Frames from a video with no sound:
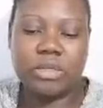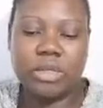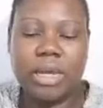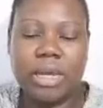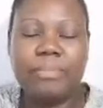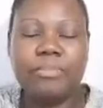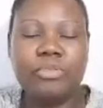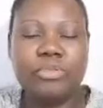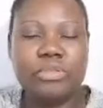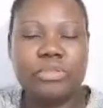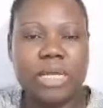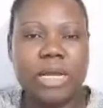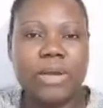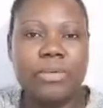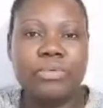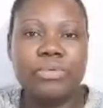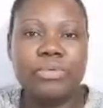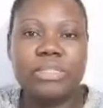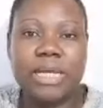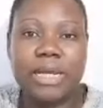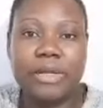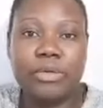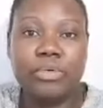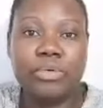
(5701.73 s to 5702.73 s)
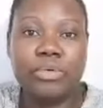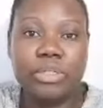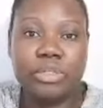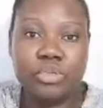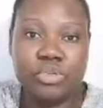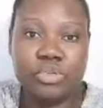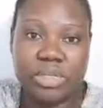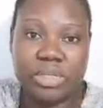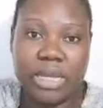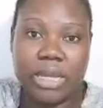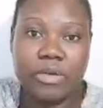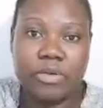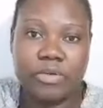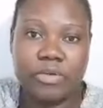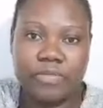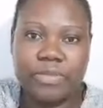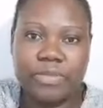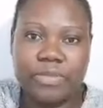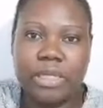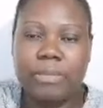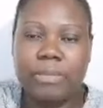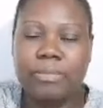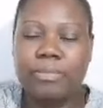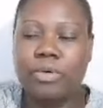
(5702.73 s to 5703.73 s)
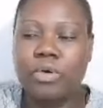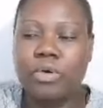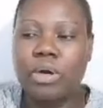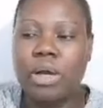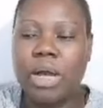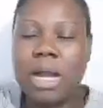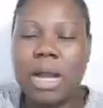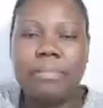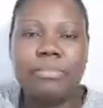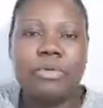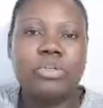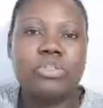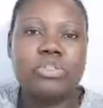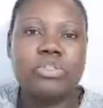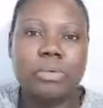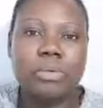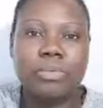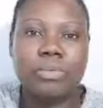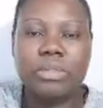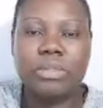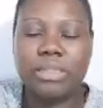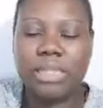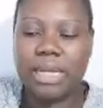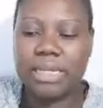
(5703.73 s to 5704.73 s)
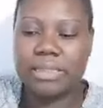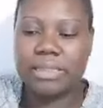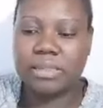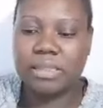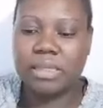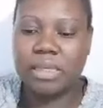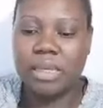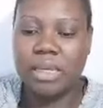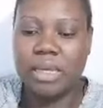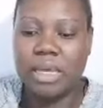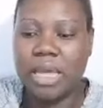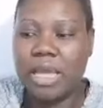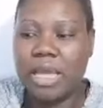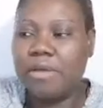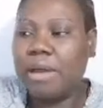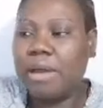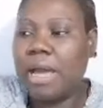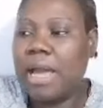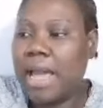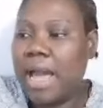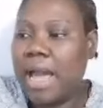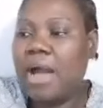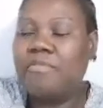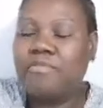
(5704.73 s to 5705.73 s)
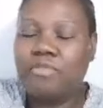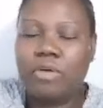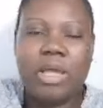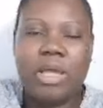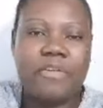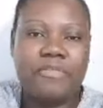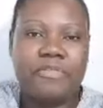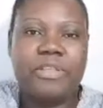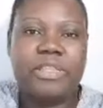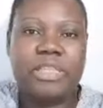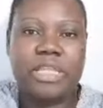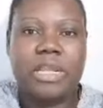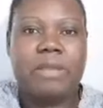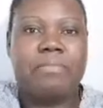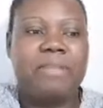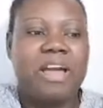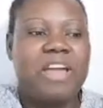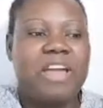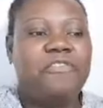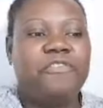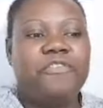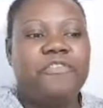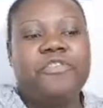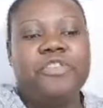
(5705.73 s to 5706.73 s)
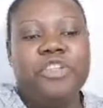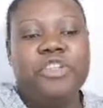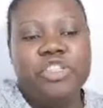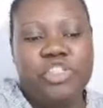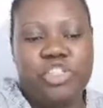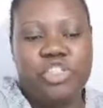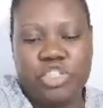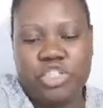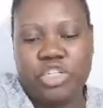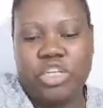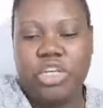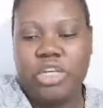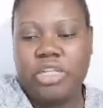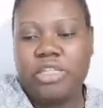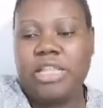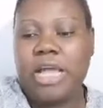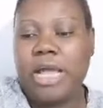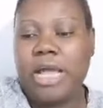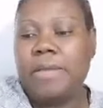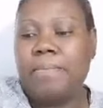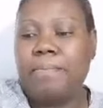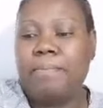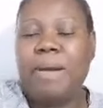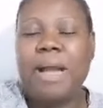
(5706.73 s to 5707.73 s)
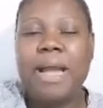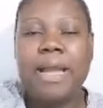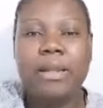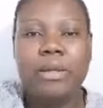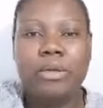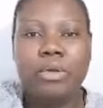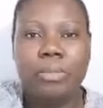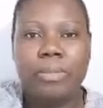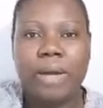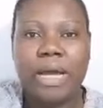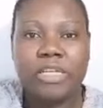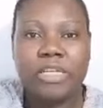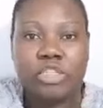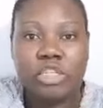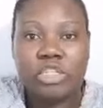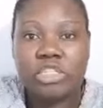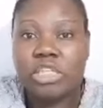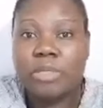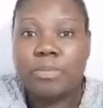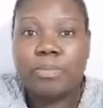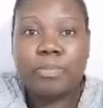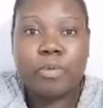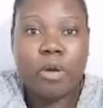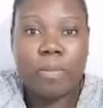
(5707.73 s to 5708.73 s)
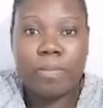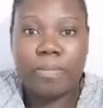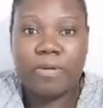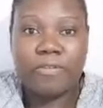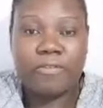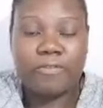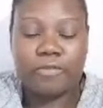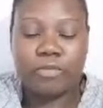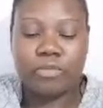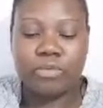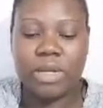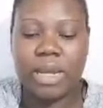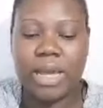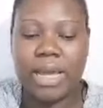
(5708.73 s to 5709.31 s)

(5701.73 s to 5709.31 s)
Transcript: I'm not. I won't say I don't eat those kind of things, but I'm not someone that I have everything in my fridge that I pile up. I just eat proper food.